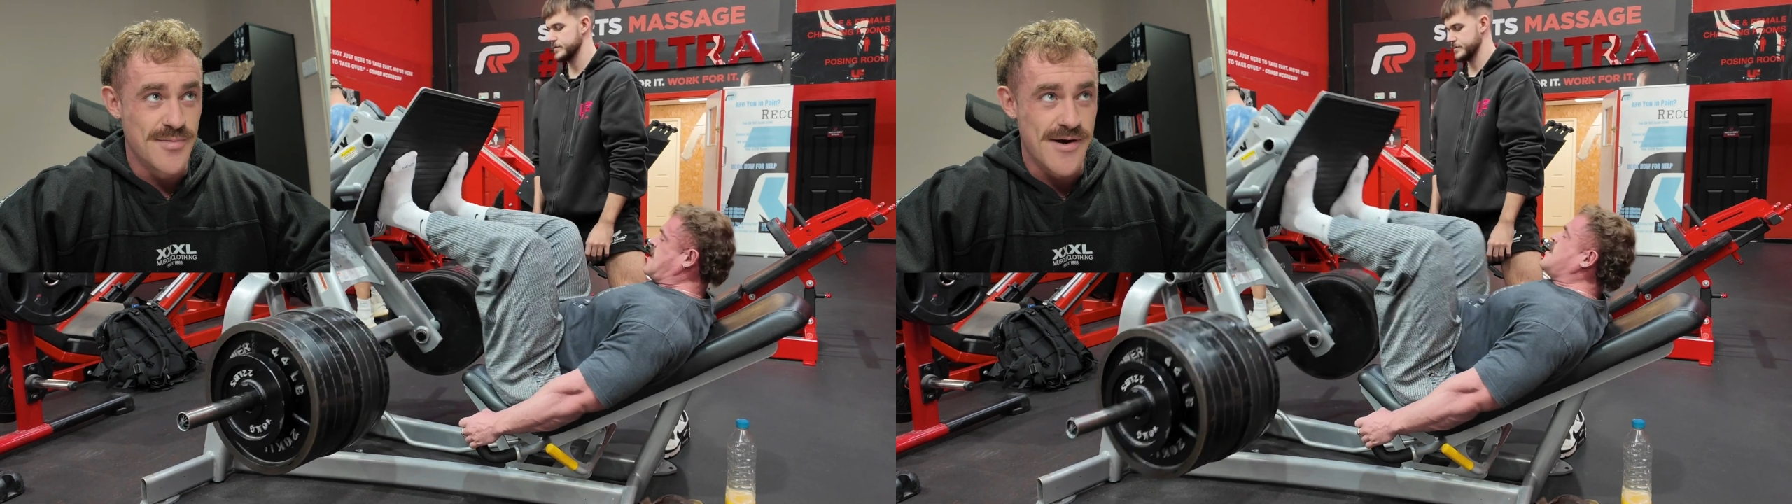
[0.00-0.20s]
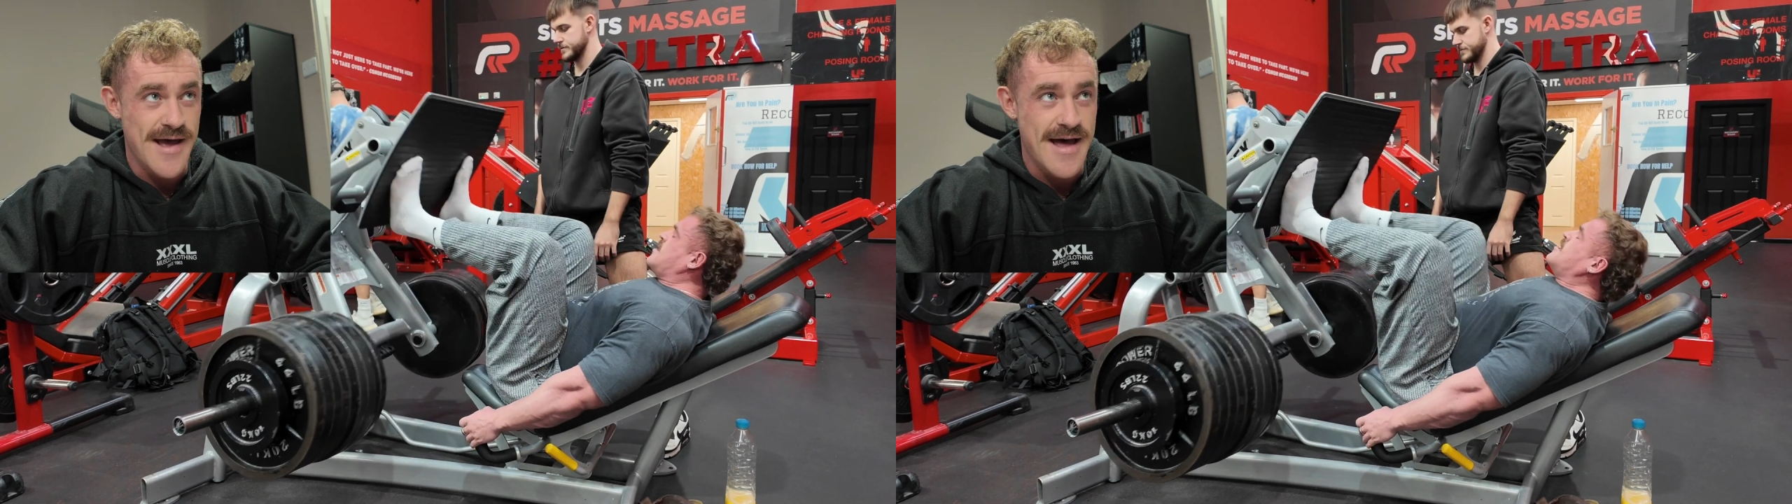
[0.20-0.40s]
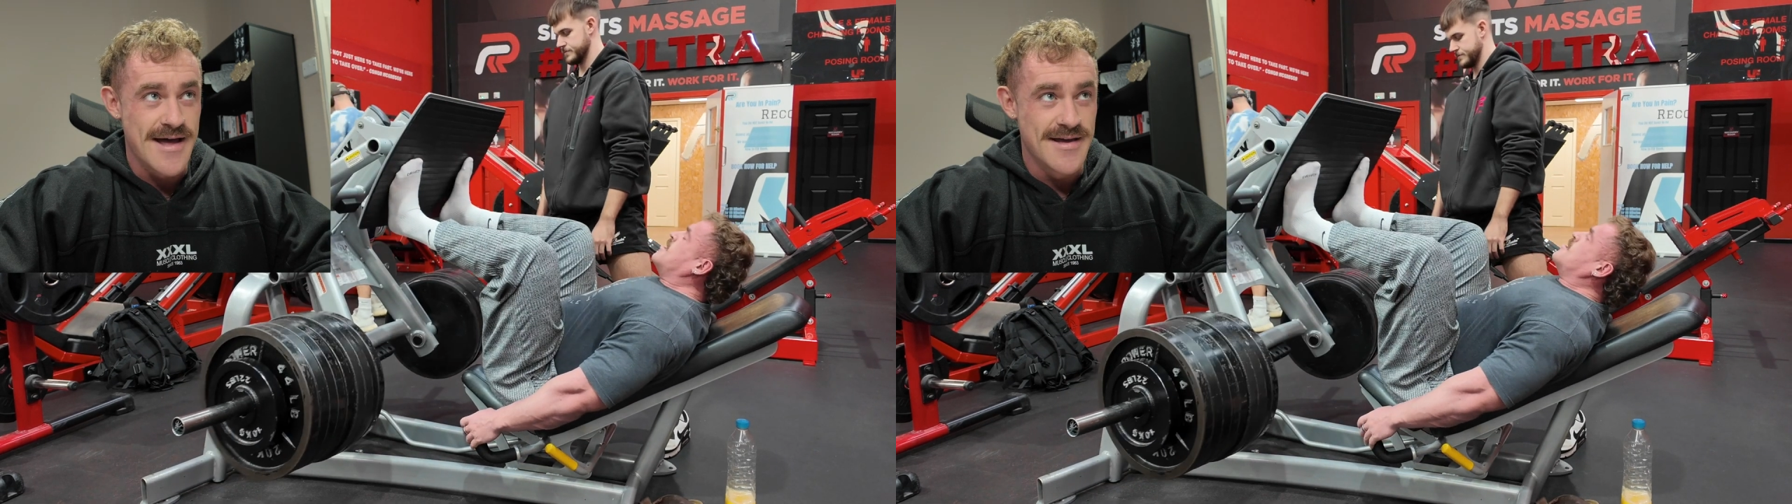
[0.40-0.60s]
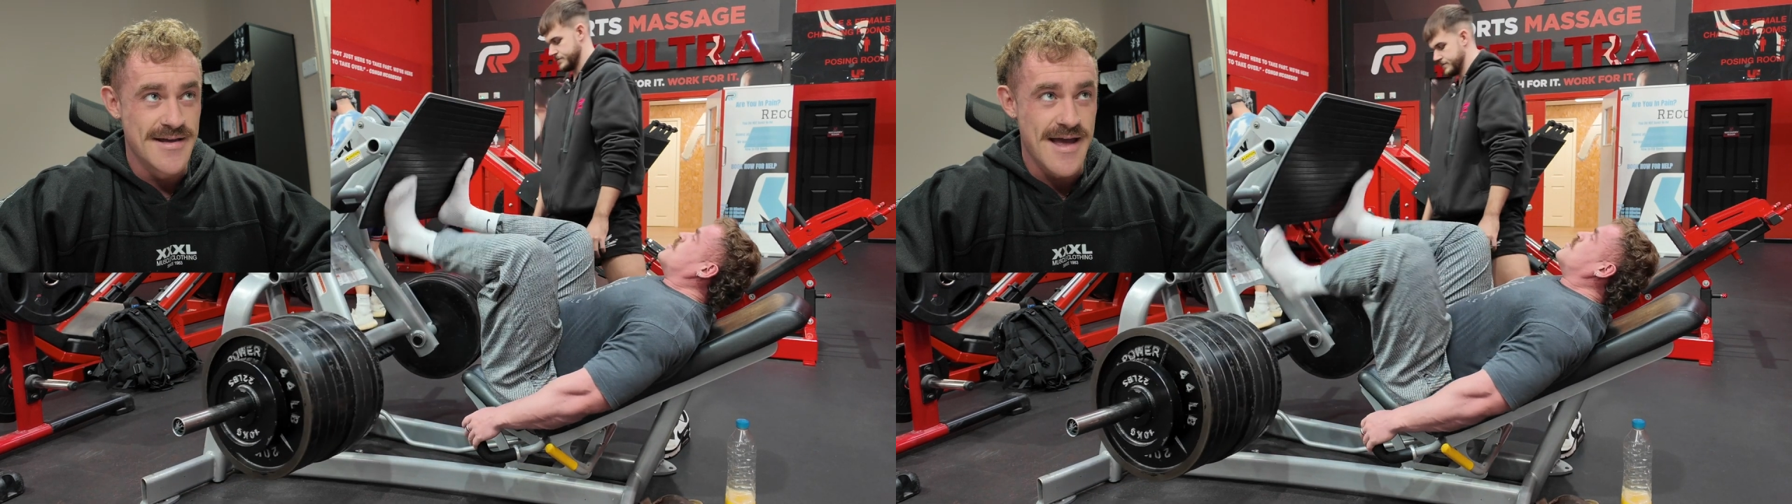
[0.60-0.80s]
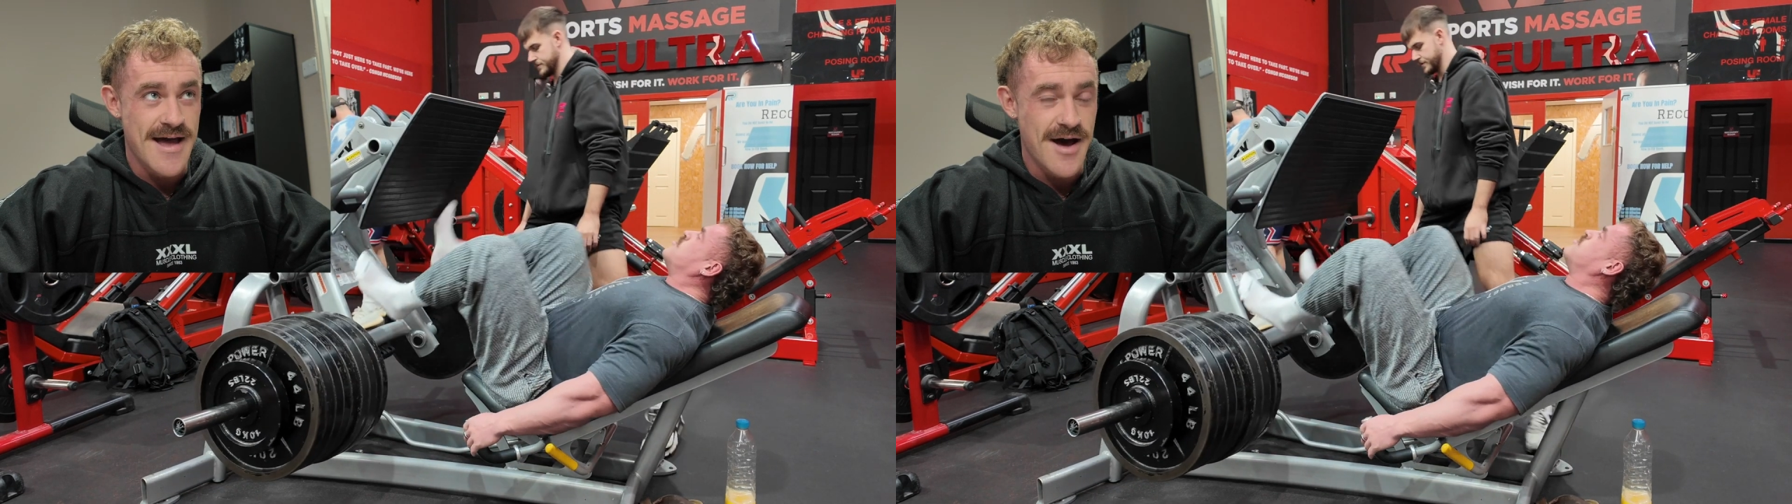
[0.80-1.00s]
But
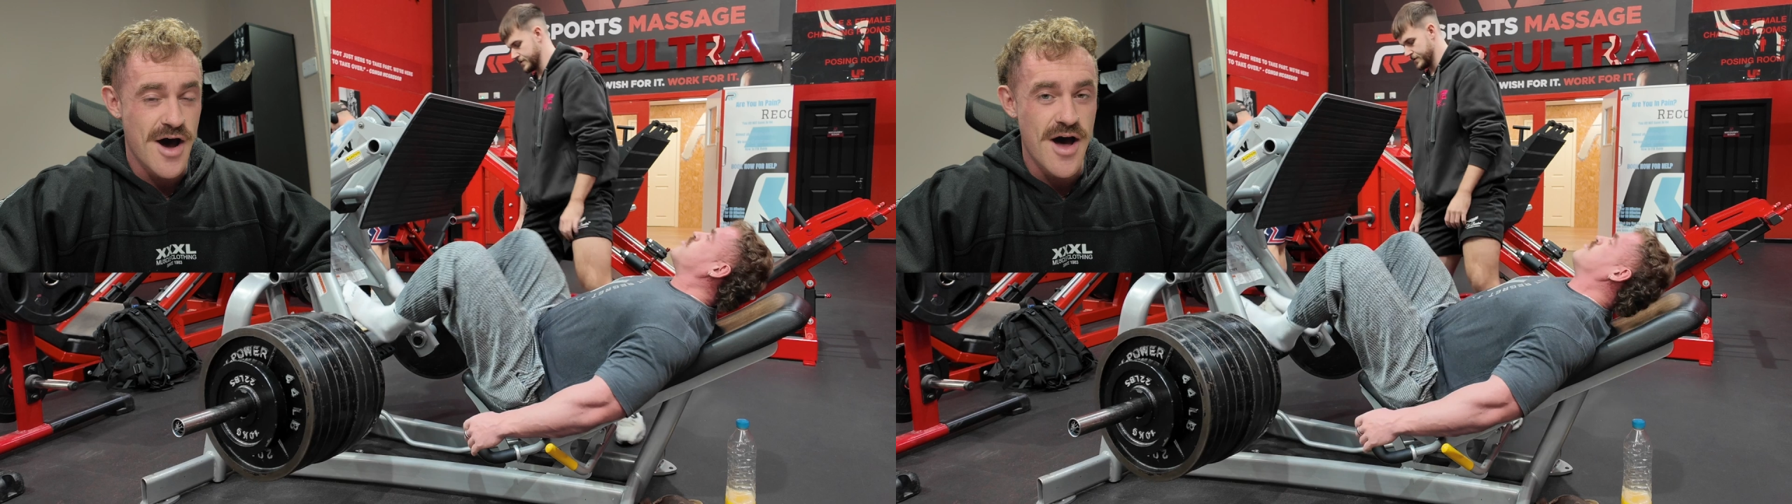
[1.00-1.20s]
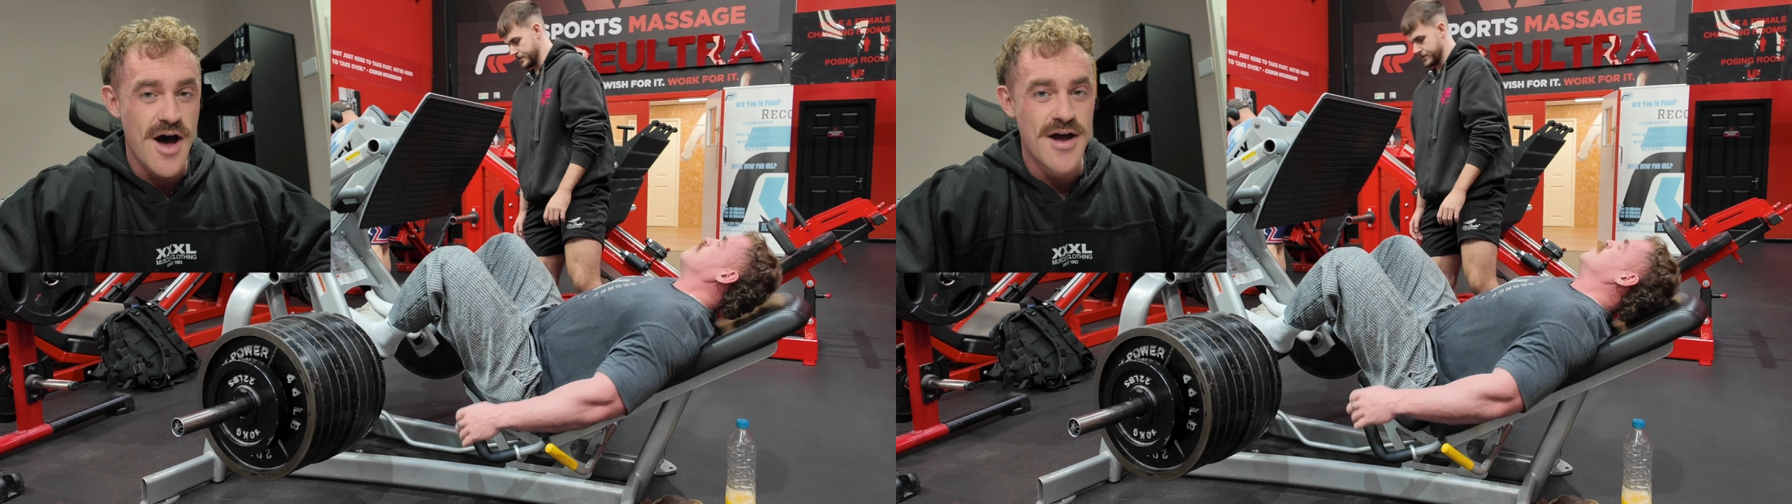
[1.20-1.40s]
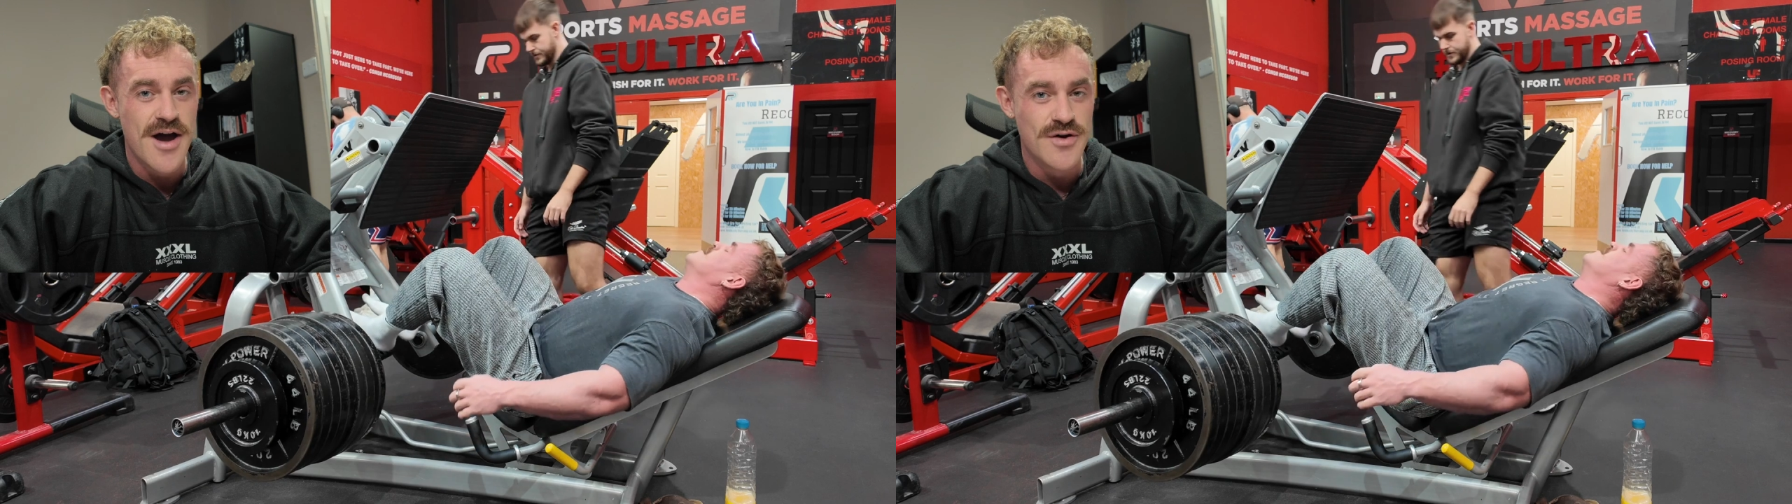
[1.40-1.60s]
I